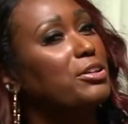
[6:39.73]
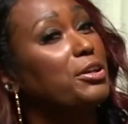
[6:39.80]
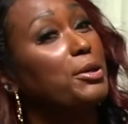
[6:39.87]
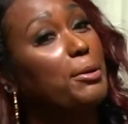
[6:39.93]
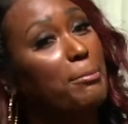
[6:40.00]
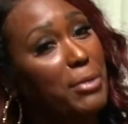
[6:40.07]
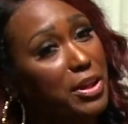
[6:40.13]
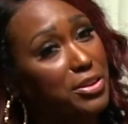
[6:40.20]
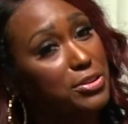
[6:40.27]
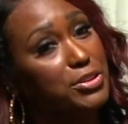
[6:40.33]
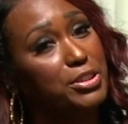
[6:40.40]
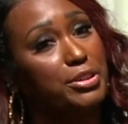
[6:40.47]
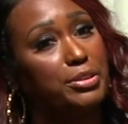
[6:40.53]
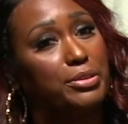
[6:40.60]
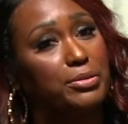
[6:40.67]
You're a mother
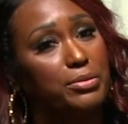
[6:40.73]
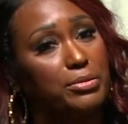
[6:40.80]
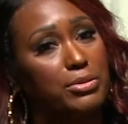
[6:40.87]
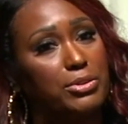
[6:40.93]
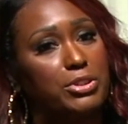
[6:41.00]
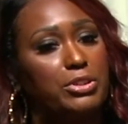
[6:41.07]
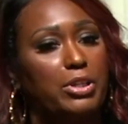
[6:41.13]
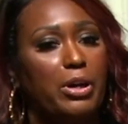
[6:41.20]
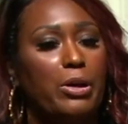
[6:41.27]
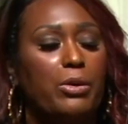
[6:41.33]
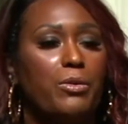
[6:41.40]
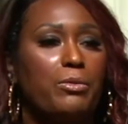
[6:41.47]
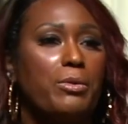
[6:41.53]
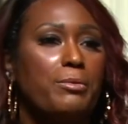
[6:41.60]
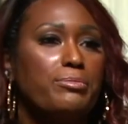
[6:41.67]
too. Yeah, yeah.
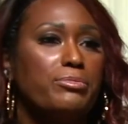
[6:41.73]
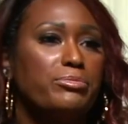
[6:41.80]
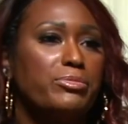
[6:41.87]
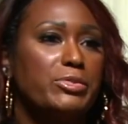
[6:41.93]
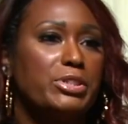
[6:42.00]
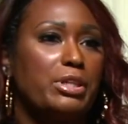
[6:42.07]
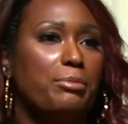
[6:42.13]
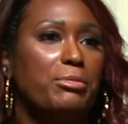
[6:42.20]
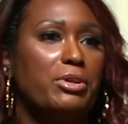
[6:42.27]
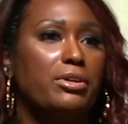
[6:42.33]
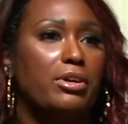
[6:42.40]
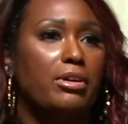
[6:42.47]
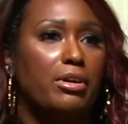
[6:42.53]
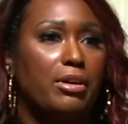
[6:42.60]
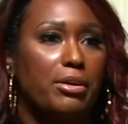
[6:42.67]
So some of
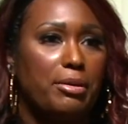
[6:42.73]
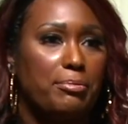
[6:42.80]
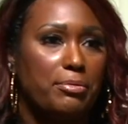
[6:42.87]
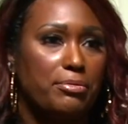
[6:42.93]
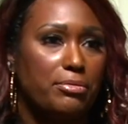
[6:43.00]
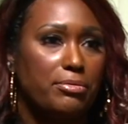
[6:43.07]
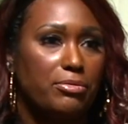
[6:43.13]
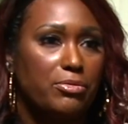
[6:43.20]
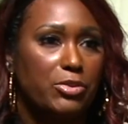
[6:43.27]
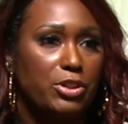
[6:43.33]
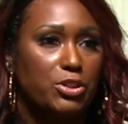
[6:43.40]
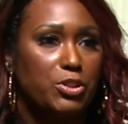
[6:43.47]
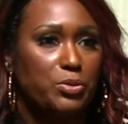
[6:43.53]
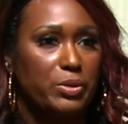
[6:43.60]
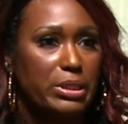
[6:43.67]
the
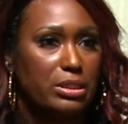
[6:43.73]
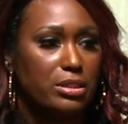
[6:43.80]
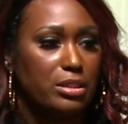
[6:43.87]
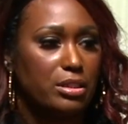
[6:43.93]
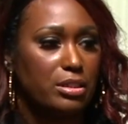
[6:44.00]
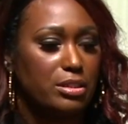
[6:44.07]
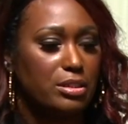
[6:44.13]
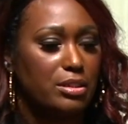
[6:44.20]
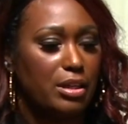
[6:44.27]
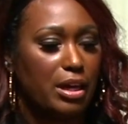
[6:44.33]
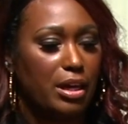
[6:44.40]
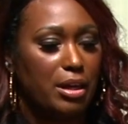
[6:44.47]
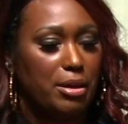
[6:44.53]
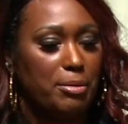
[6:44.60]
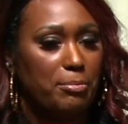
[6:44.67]
choices
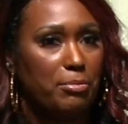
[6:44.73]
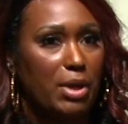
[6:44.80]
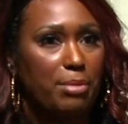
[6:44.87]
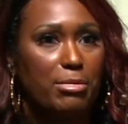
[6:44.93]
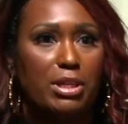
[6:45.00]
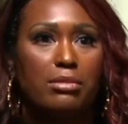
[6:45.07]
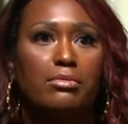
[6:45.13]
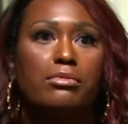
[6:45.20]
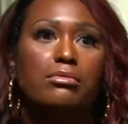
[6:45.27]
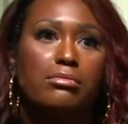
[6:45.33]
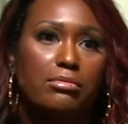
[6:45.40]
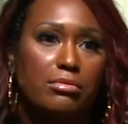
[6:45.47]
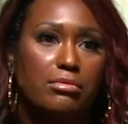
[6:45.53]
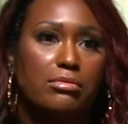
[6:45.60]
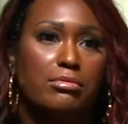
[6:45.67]
that Mamie
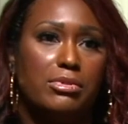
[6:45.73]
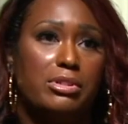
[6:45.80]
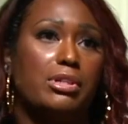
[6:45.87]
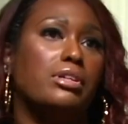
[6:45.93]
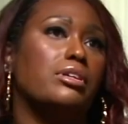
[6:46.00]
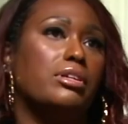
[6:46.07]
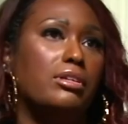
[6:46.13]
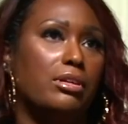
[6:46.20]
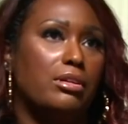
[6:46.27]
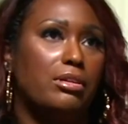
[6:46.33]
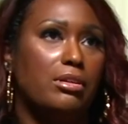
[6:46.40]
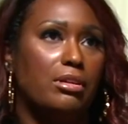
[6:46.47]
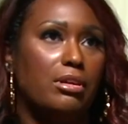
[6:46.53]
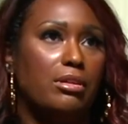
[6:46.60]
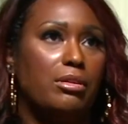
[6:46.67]
did
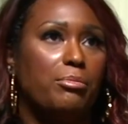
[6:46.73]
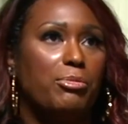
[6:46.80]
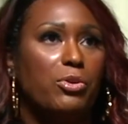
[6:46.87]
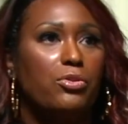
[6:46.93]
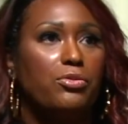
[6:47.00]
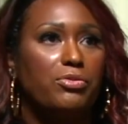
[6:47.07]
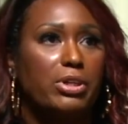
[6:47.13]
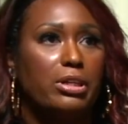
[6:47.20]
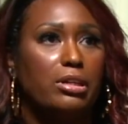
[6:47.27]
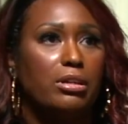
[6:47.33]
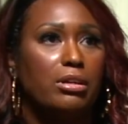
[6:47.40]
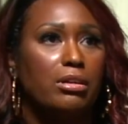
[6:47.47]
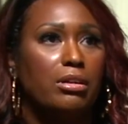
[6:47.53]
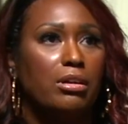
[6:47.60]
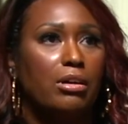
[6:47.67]
in the movie,
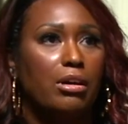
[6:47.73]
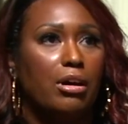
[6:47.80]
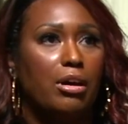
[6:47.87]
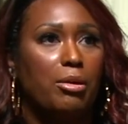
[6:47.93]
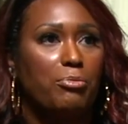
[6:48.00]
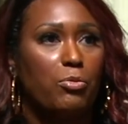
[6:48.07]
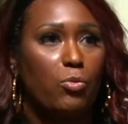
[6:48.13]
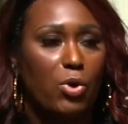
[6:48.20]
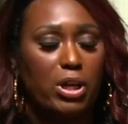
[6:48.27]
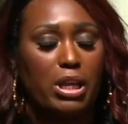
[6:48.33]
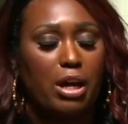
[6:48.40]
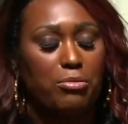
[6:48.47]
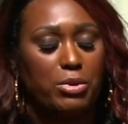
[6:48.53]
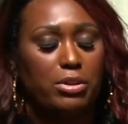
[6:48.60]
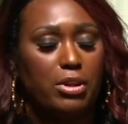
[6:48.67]
one
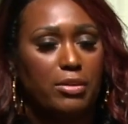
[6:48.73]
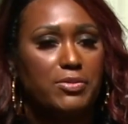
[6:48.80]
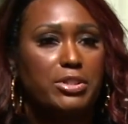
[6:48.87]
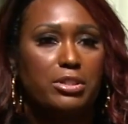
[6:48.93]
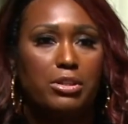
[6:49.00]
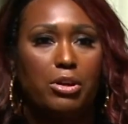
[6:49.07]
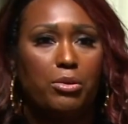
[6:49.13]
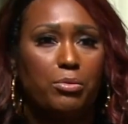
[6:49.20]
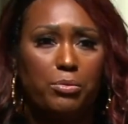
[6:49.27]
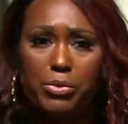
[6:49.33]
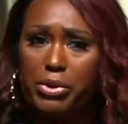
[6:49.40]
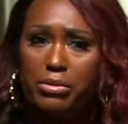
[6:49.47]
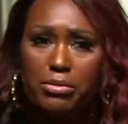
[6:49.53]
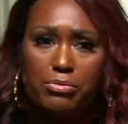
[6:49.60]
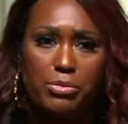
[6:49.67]
I would love to know,
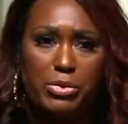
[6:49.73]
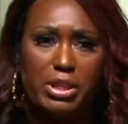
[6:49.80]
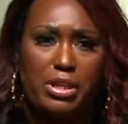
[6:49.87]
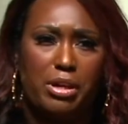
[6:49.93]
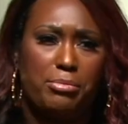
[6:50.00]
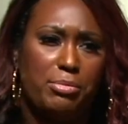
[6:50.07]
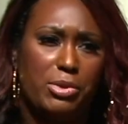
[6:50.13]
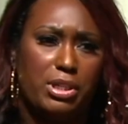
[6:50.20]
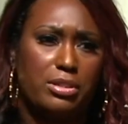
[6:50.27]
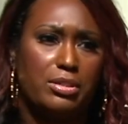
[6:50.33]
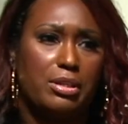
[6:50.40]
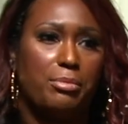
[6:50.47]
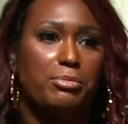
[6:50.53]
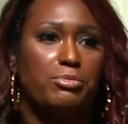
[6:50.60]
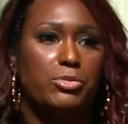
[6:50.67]
would they be
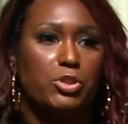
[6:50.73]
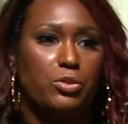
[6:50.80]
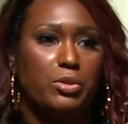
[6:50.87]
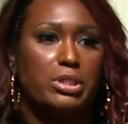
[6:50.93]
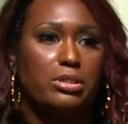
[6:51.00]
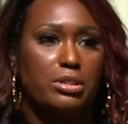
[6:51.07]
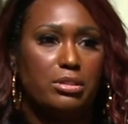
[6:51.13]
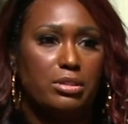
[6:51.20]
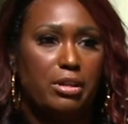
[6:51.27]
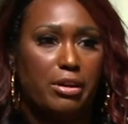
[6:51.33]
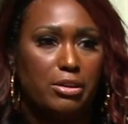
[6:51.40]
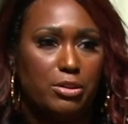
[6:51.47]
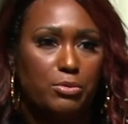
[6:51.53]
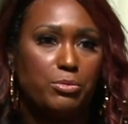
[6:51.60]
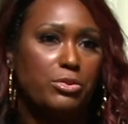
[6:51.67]
some choices that
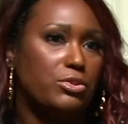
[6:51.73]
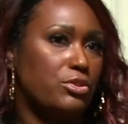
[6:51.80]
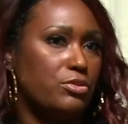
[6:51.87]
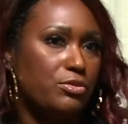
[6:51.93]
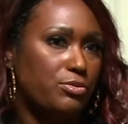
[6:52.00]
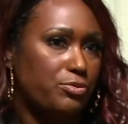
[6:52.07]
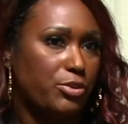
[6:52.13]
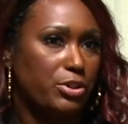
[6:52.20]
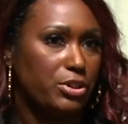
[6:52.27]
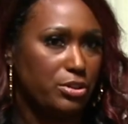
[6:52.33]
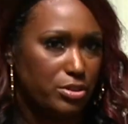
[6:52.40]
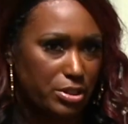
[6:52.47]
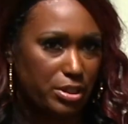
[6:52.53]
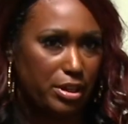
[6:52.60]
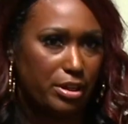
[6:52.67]
you would do for your
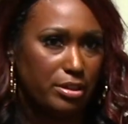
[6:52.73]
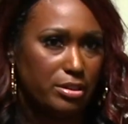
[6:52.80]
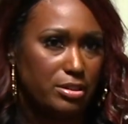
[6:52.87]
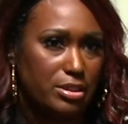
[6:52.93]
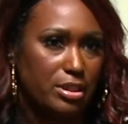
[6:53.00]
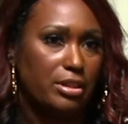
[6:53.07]
son today?